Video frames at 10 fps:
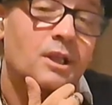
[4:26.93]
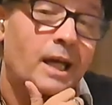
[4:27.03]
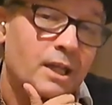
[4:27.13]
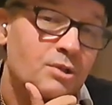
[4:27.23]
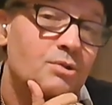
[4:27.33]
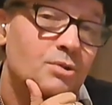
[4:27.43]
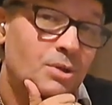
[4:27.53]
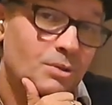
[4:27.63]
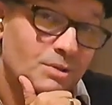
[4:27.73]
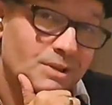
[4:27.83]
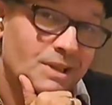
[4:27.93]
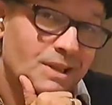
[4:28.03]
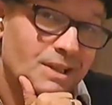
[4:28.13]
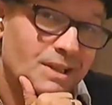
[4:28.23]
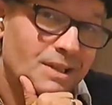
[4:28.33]
like to.
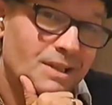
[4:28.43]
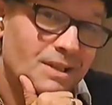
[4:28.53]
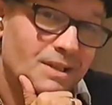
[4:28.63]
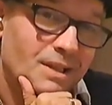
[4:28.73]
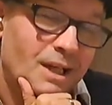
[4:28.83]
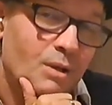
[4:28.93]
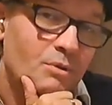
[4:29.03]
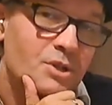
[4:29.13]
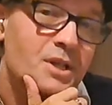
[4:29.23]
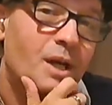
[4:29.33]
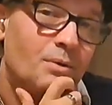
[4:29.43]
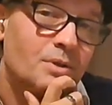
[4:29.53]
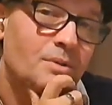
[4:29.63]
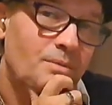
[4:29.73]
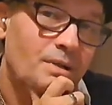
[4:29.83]
I wish I
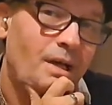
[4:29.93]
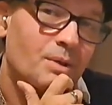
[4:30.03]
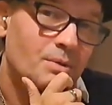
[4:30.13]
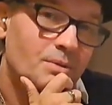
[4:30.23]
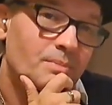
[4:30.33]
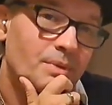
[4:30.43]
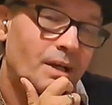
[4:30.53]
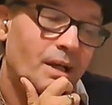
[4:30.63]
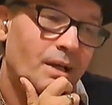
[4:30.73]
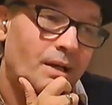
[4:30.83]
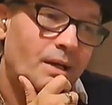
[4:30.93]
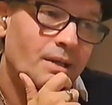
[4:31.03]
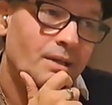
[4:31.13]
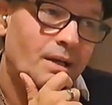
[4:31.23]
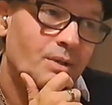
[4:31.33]
could, I could, I, I,
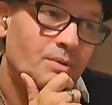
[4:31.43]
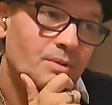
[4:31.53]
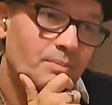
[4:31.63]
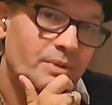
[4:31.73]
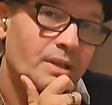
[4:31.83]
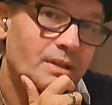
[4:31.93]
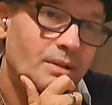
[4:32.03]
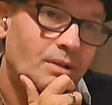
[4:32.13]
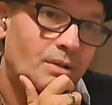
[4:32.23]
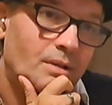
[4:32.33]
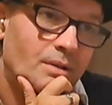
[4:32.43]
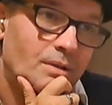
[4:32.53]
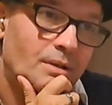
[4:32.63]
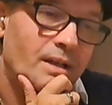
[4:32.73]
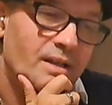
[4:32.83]
I could be, or,
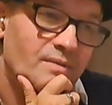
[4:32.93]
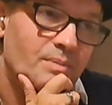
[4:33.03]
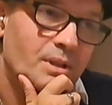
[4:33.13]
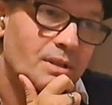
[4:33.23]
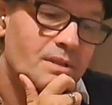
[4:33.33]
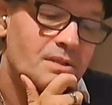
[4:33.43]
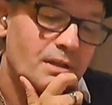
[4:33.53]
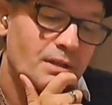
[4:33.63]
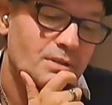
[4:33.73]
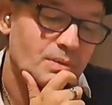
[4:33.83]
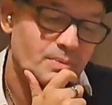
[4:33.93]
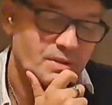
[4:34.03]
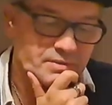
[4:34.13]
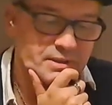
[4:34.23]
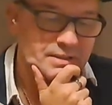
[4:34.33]
or have been a saint or
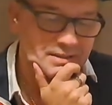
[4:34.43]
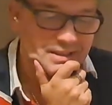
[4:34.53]
prophet.